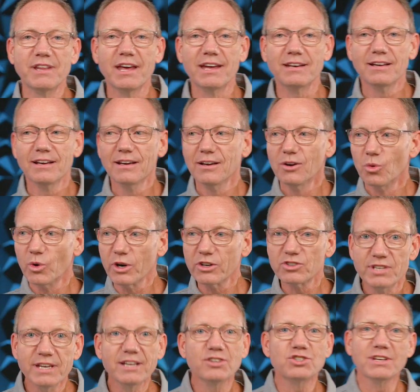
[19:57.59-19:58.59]
that we're
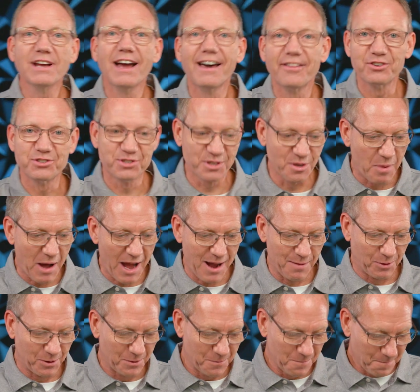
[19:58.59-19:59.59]
teaching others the
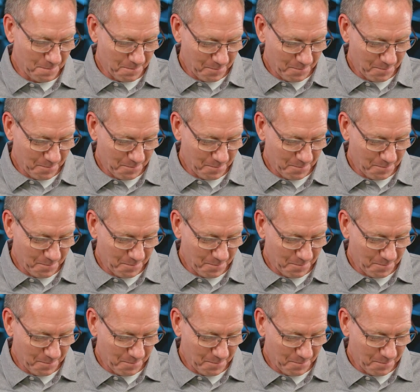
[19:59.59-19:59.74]
Bible.